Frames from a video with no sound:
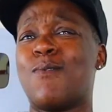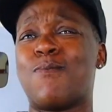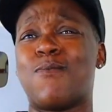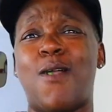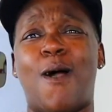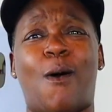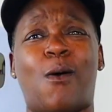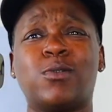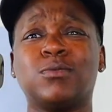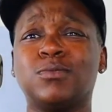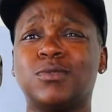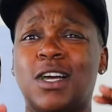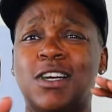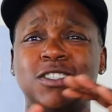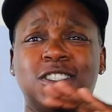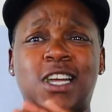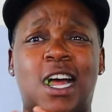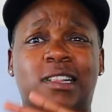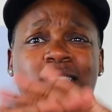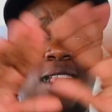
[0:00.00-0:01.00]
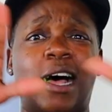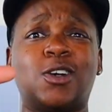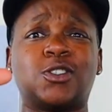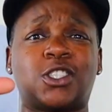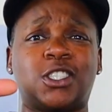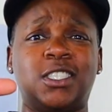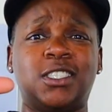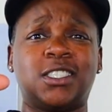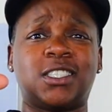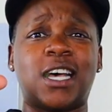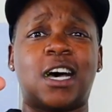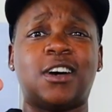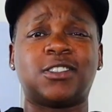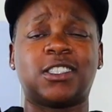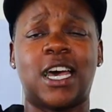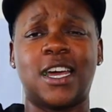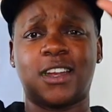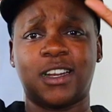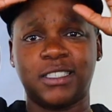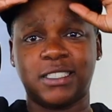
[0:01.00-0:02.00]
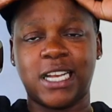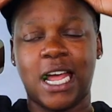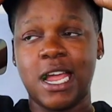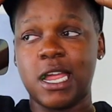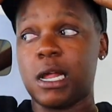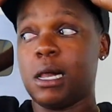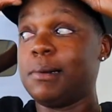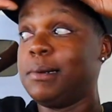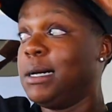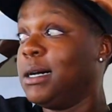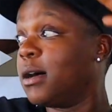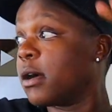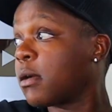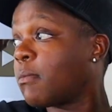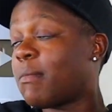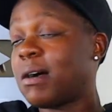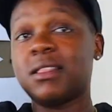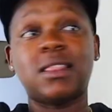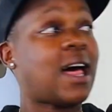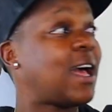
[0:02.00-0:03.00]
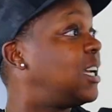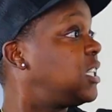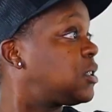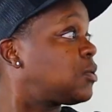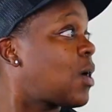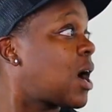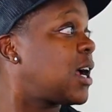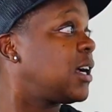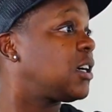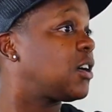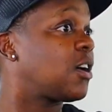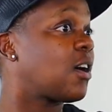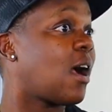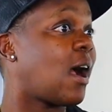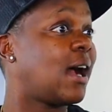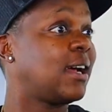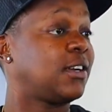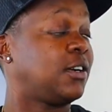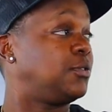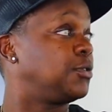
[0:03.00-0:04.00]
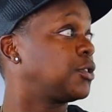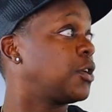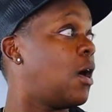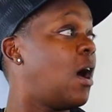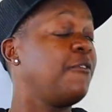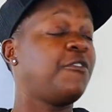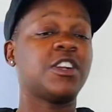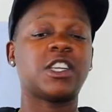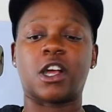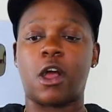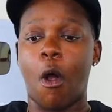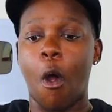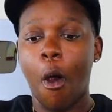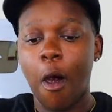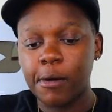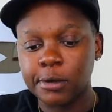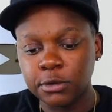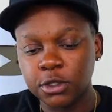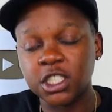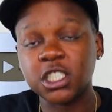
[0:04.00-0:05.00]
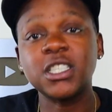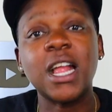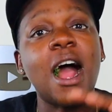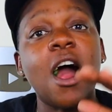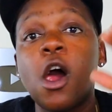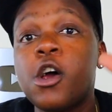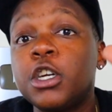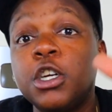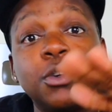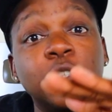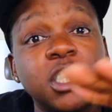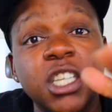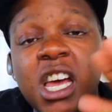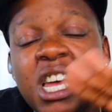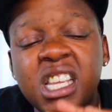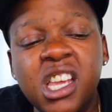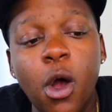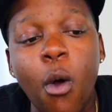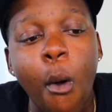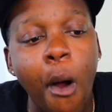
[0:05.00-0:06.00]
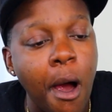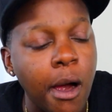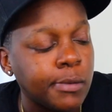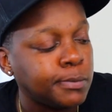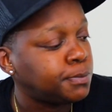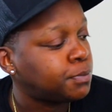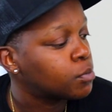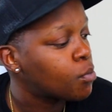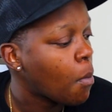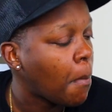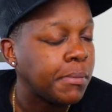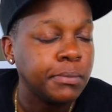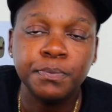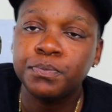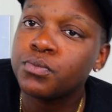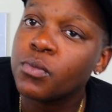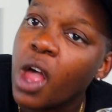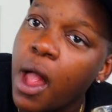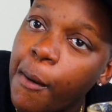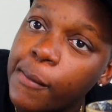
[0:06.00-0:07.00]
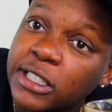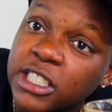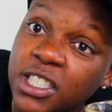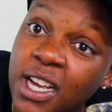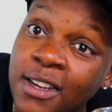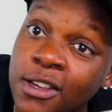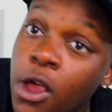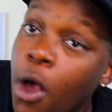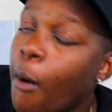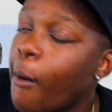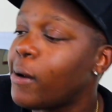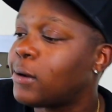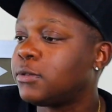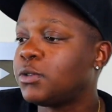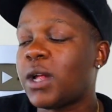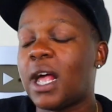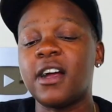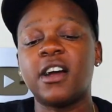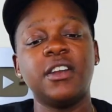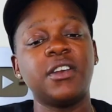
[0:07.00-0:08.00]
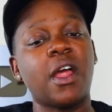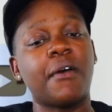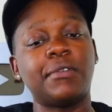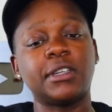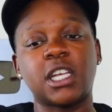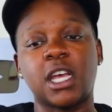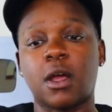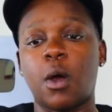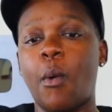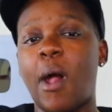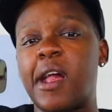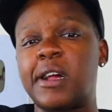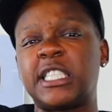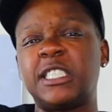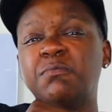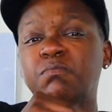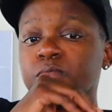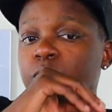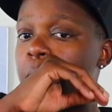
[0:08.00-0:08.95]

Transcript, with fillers: No. I just got lost in the sauce. I was like, damn. My life's right, girl. I don't know. I'm going to go. It's not only what's in you, and what's in you, they could never take away.